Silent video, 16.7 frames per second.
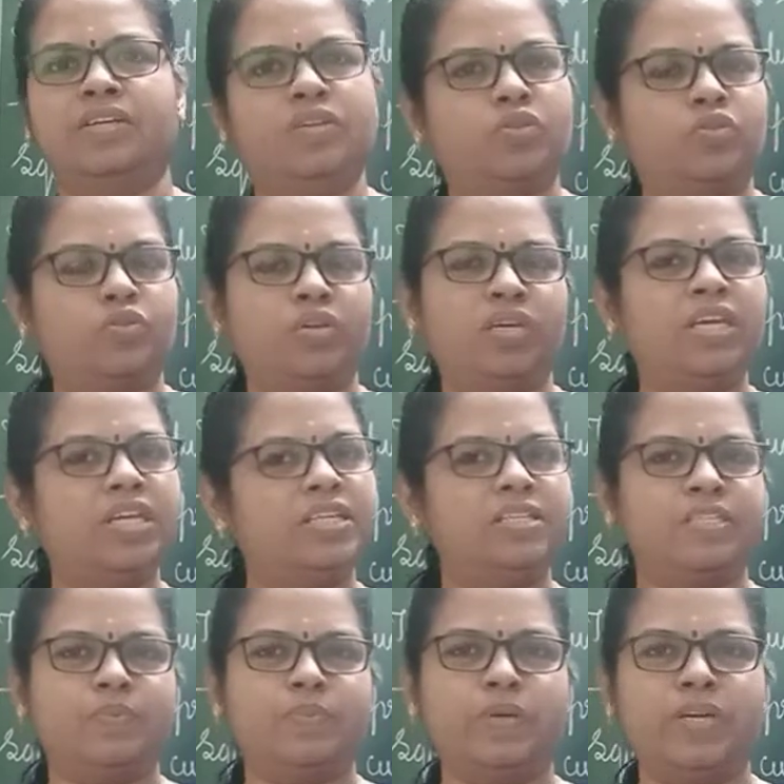So heat
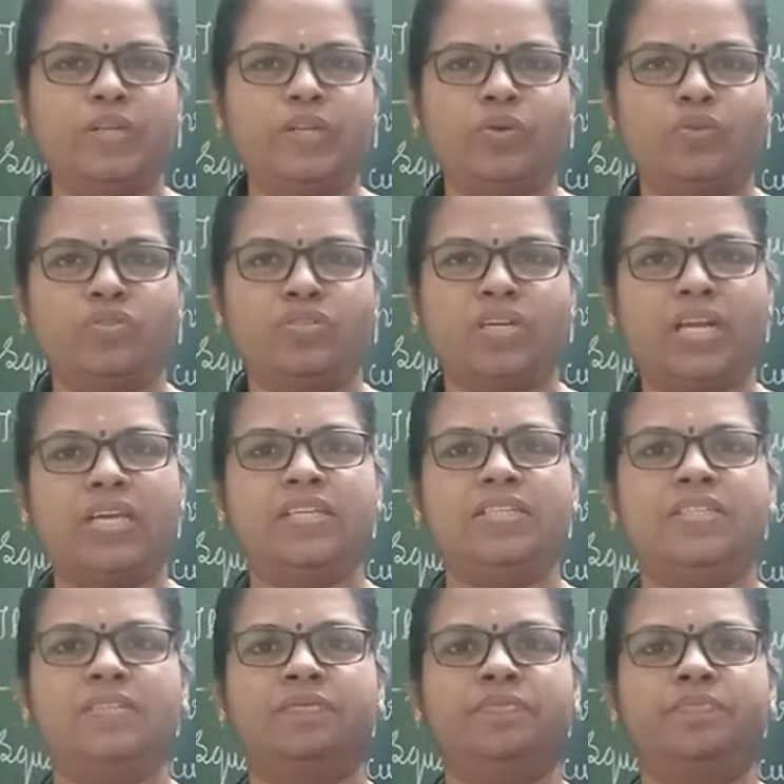is produced, right?
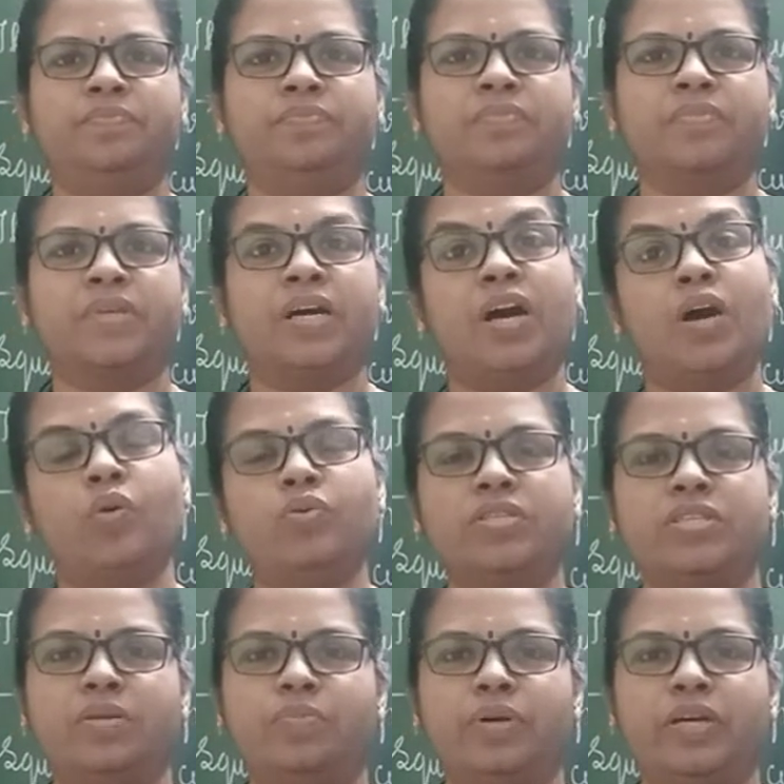How is
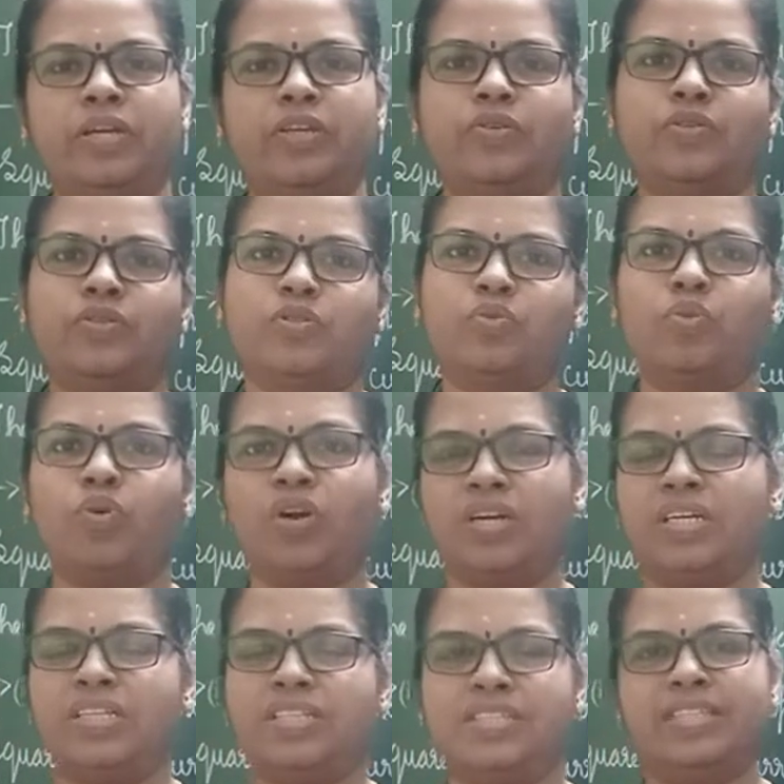it produced? What
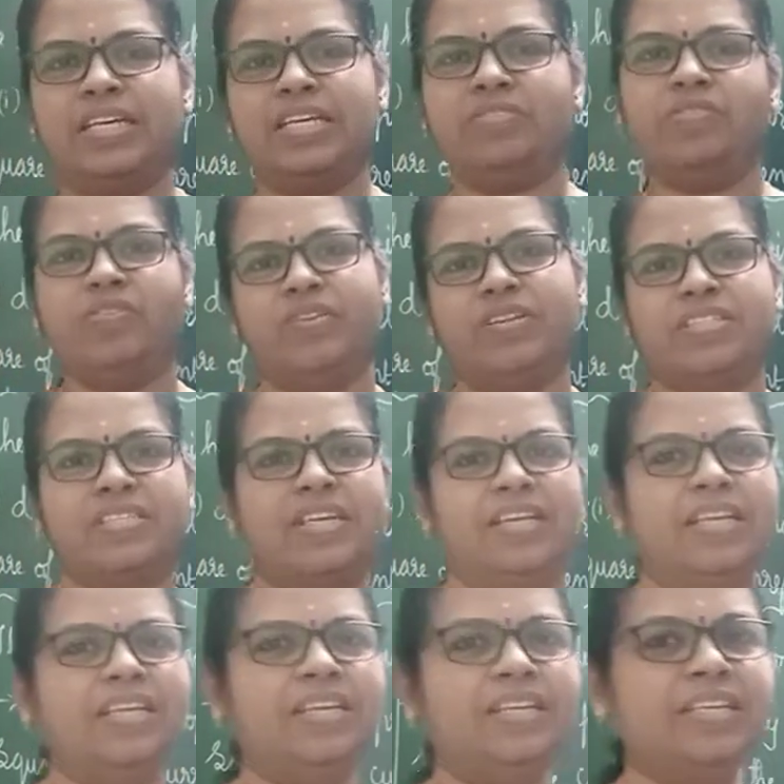is that? We will
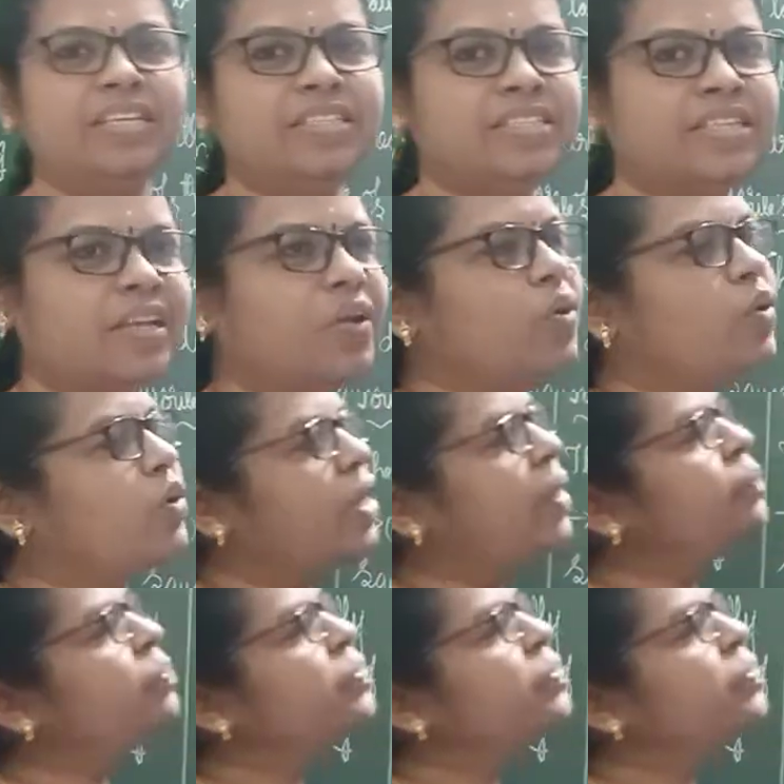study in detail. Okay.